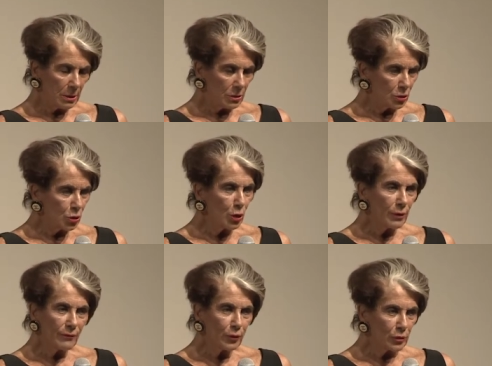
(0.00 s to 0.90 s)
saw the
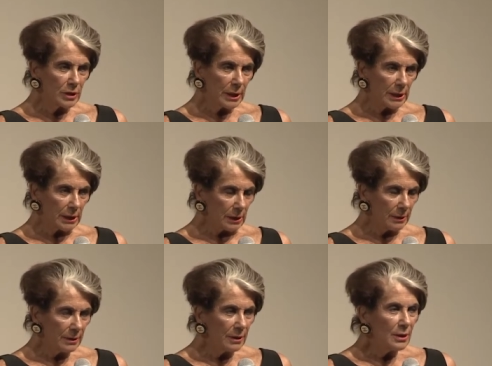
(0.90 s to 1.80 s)
first 80.
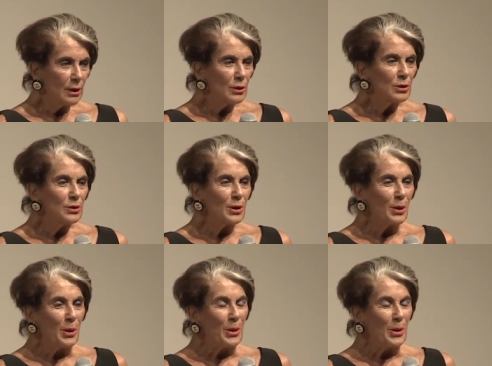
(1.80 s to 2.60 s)
So